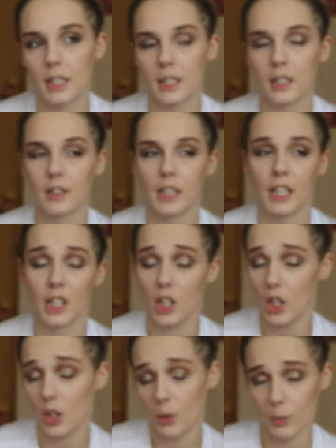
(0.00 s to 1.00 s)
and they're like,
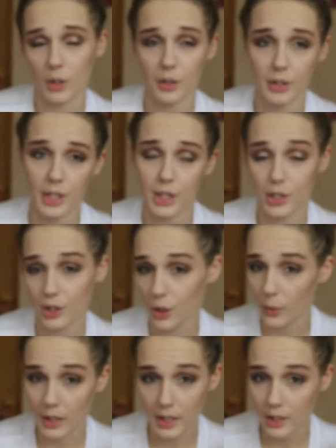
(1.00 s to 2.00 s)
well, there's
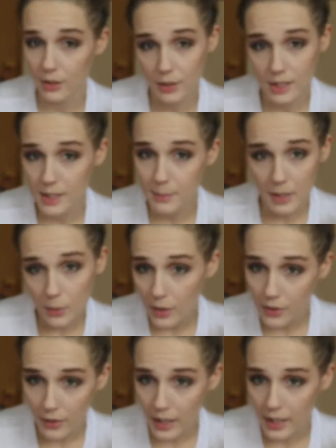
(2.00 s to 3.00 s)
no one that you can speak
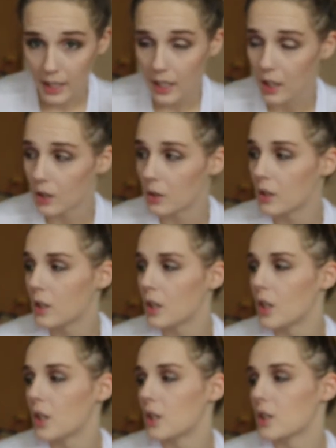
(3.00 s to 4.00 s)
with right now.
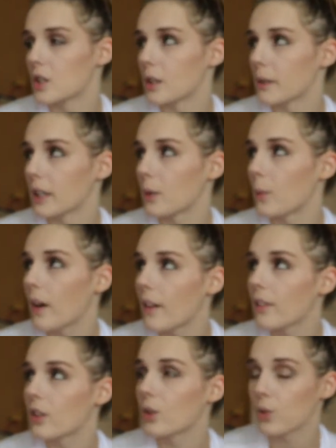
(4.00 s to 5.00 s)
So I'm like,
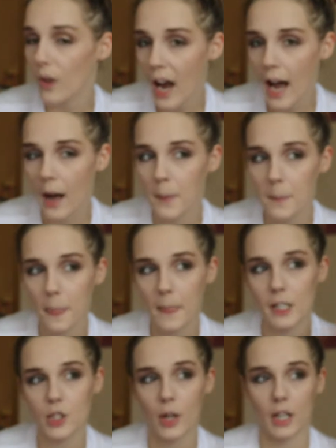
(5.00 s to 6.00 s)
well, crap.
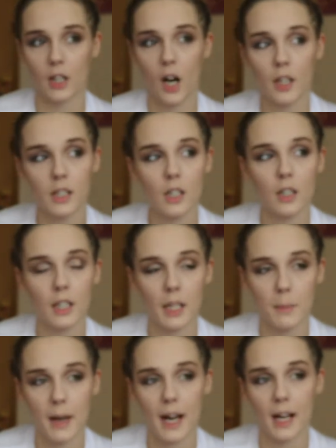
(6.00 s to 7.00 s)
So I called the
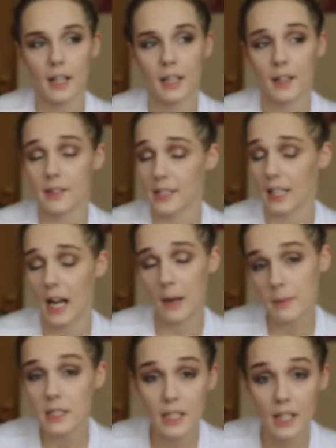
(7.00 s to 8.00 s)
clinic back and I was like,
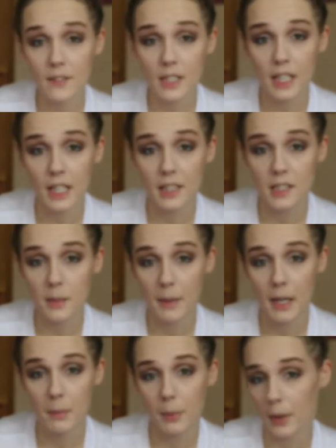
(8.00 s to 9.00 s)
I'm just gonna have to cancel
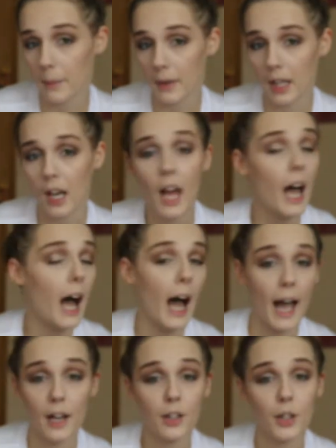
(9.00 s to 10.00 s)
my appointment.
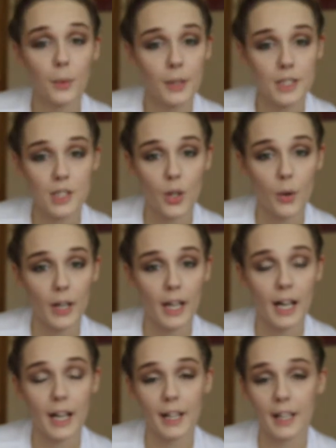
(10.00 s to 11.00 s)
I don't know what's going
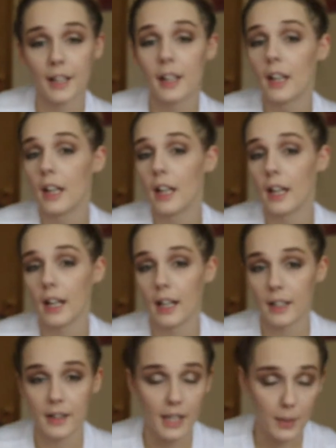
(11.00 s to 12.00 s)
on.
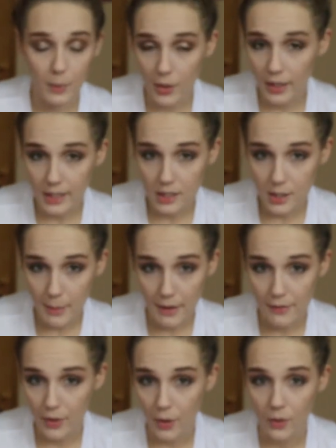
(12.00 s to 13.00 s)
They won't answer
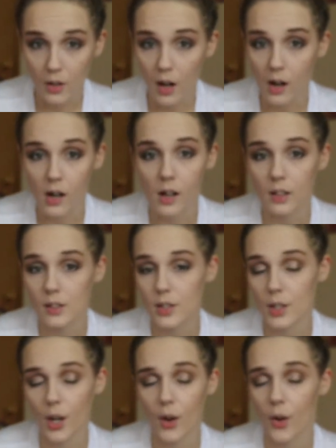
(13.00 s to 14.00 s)
my phone call,
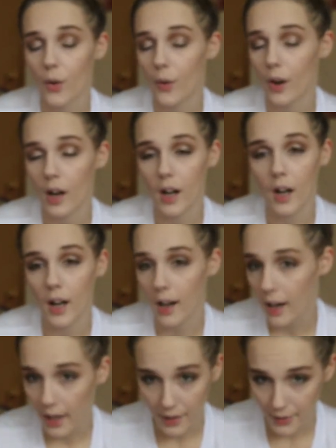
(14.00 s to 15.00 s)
so
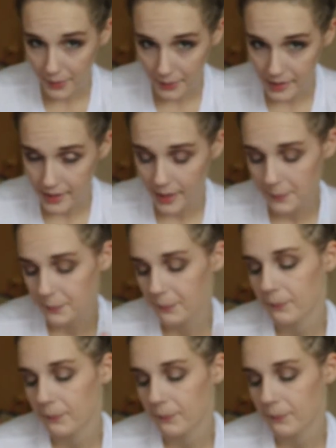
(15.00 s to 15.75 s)
I don't know what's up.